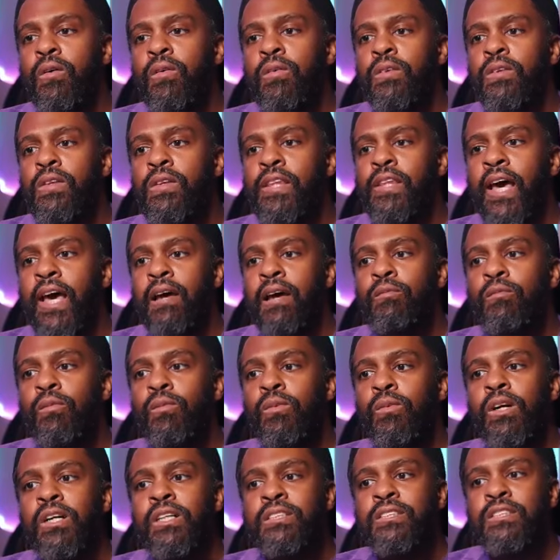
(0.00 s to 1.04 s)
that
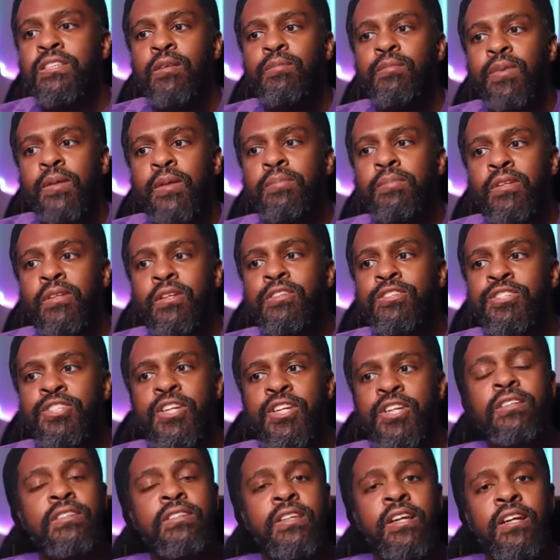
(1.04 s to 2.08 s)
one, some people are
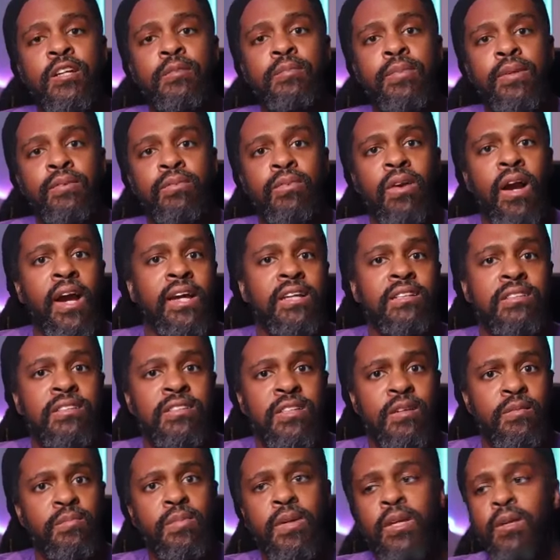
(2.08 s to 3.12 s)
just there to be right.
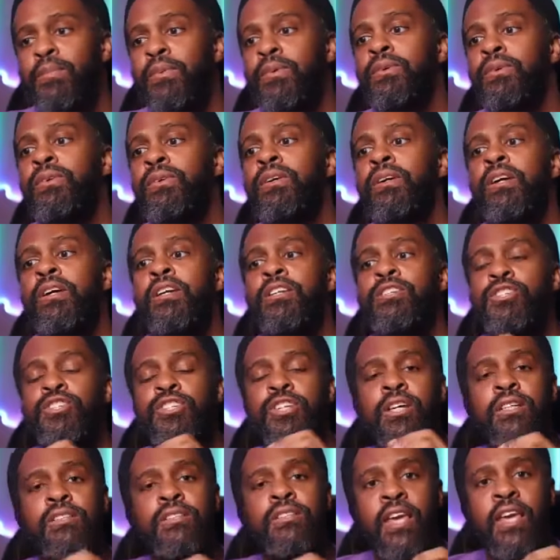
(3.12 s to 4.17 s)
Some people
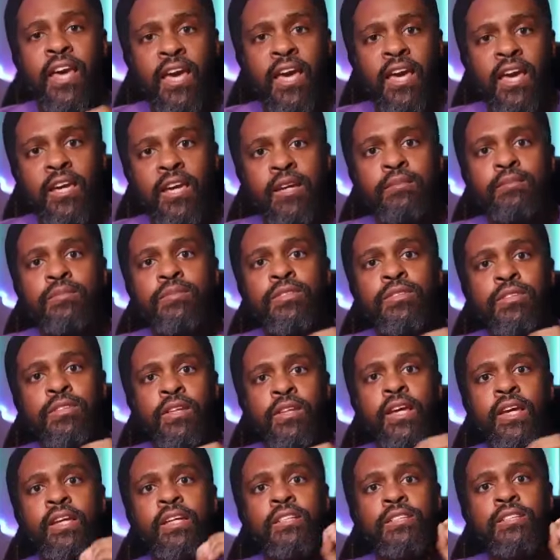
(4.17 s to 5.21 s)
just came so
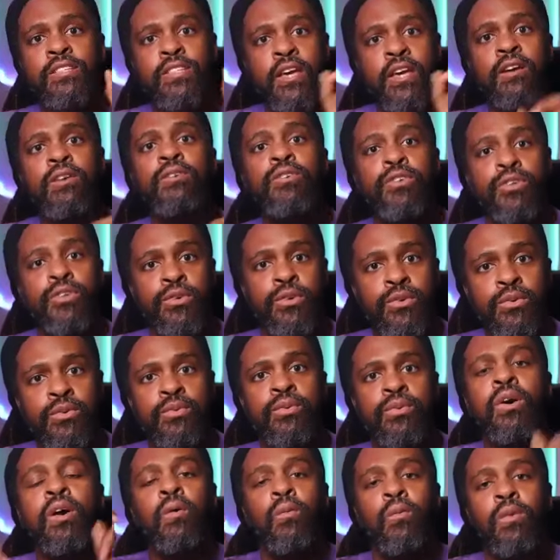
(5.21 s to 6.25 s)
they could tell you
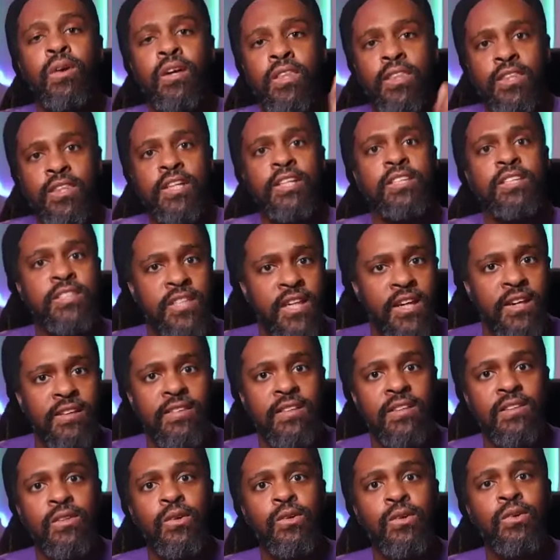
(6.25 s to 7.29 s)
what thus saith
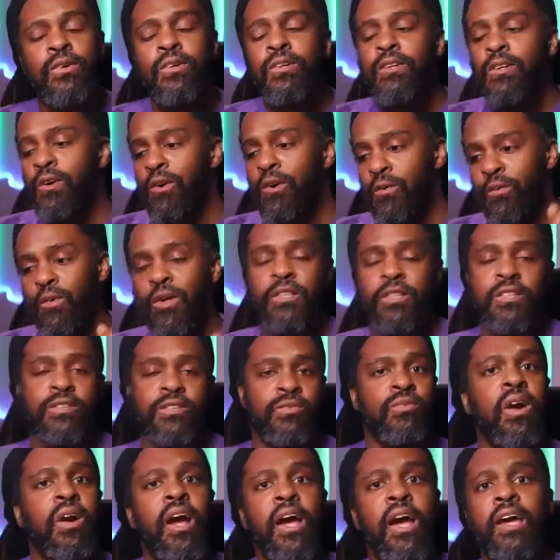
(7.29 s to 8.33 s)
the Lord, or what's
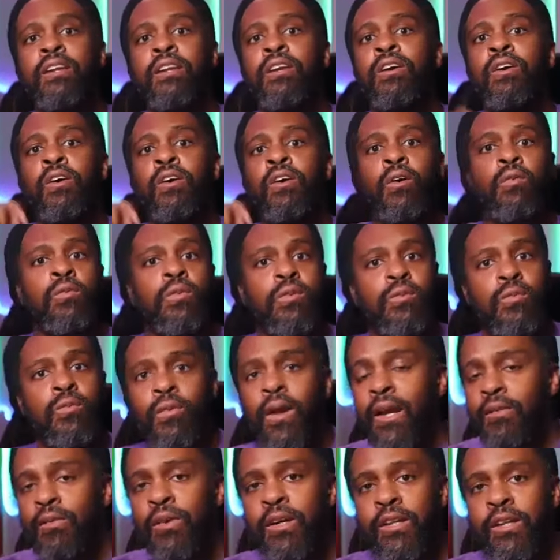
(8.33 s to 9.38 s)
right, or the
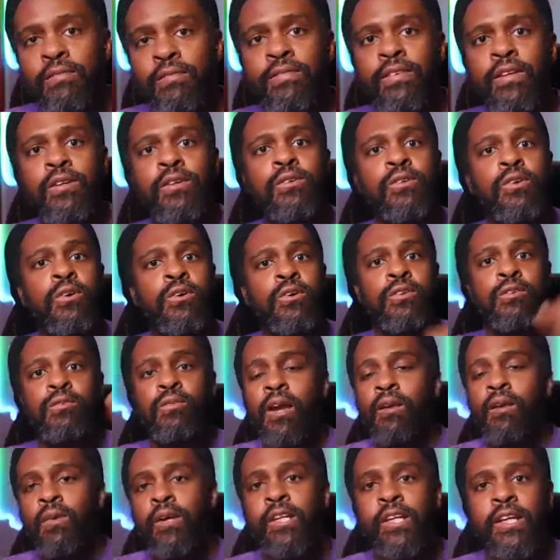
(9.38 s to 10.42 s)
right way to vote, or the
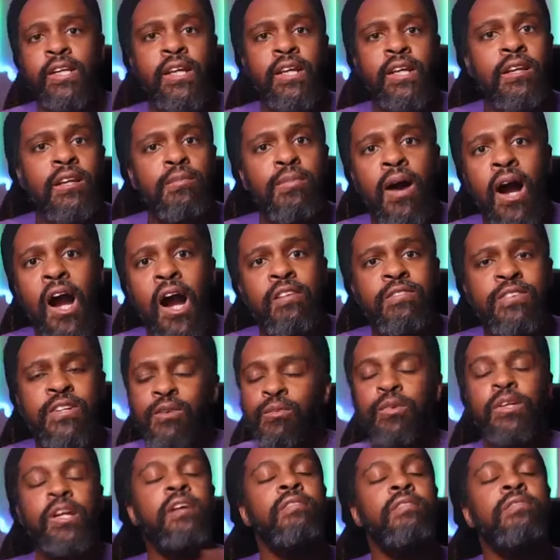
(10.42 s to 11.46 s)
right way to get out of poverty.
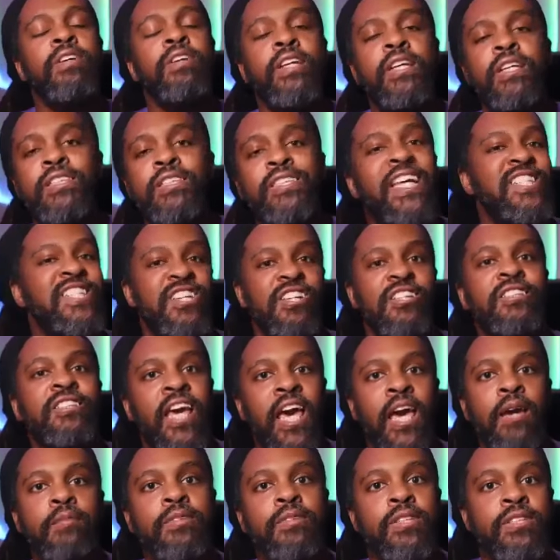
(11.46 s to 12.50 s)
Whatever it is, they just
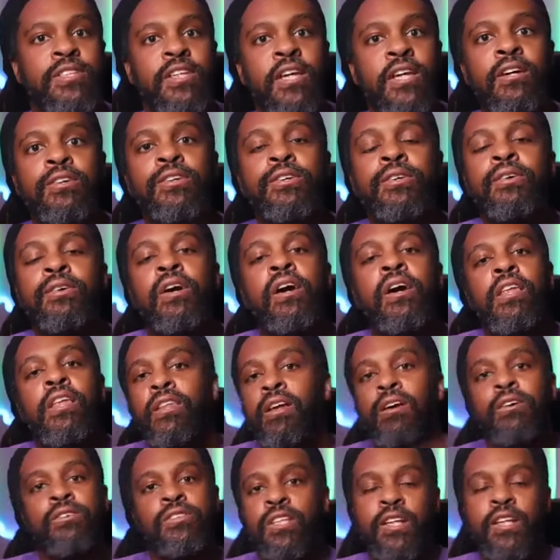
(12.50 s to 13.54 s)
came to tell you.
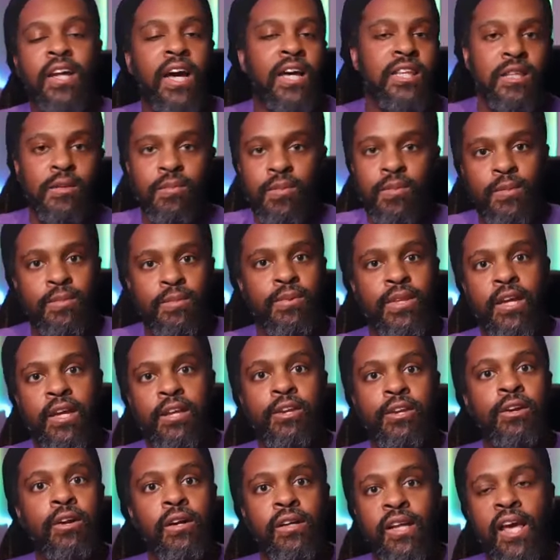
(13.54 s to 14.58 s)
Those are not the people that
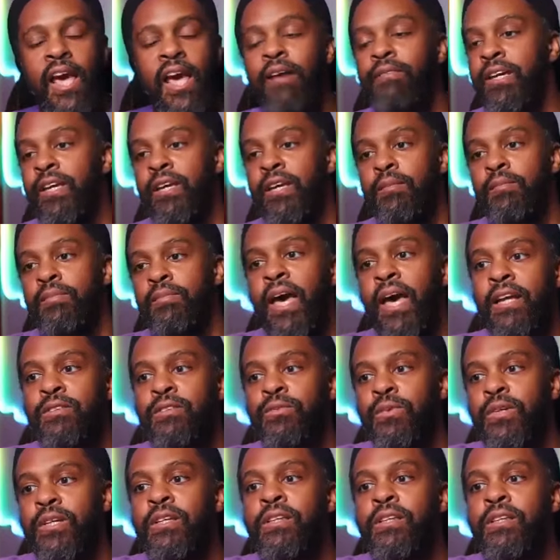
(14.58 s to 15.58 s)
you're going to have an impact with.